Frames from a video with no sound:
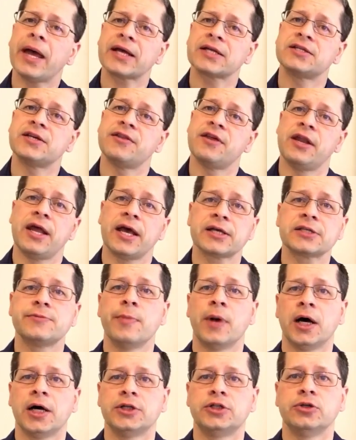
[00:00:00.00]
back to the next
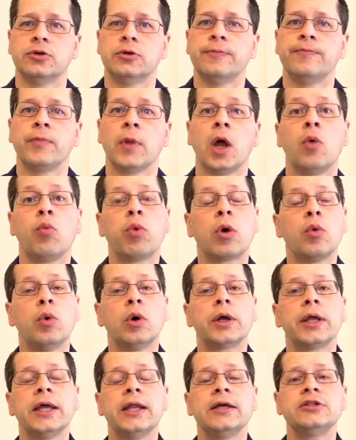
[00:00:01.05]
module where we'll
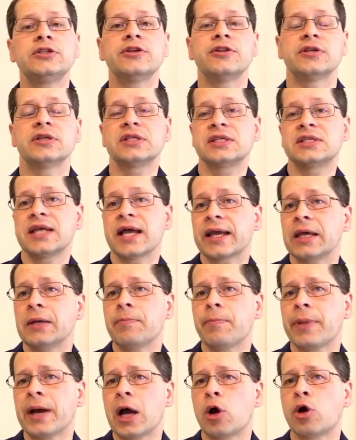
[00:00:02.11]
get into the
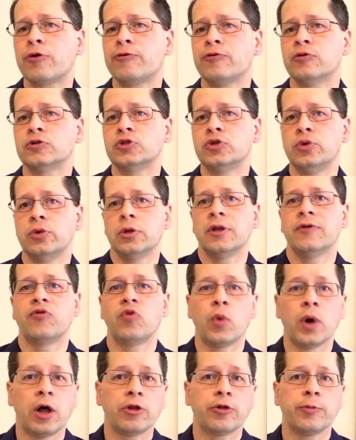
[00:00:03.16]
second powerful tool of
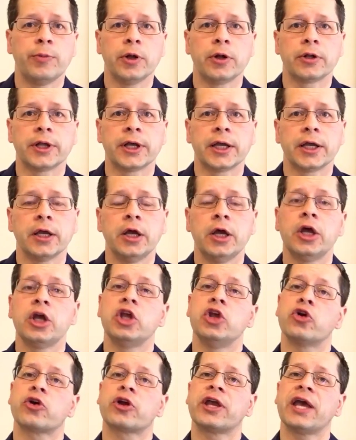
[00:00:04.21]
wealth building,
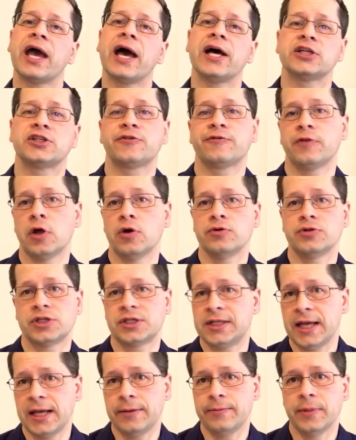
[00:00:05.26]
your cash flow
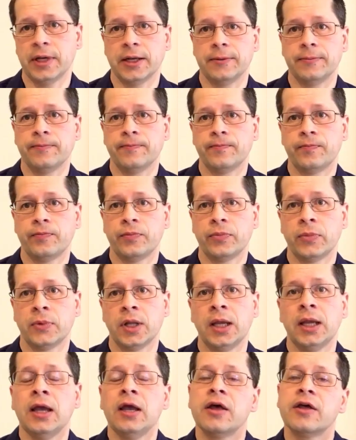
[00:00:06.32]
statement.
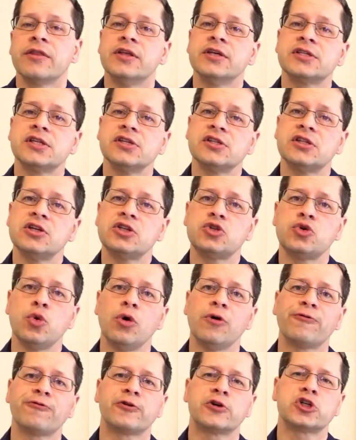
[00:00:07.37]
This is the
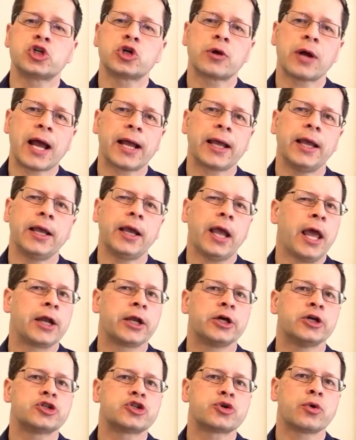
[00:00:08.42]
tool for tracking and
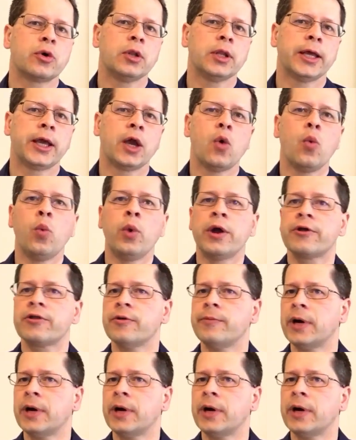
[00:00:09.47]
controlling where the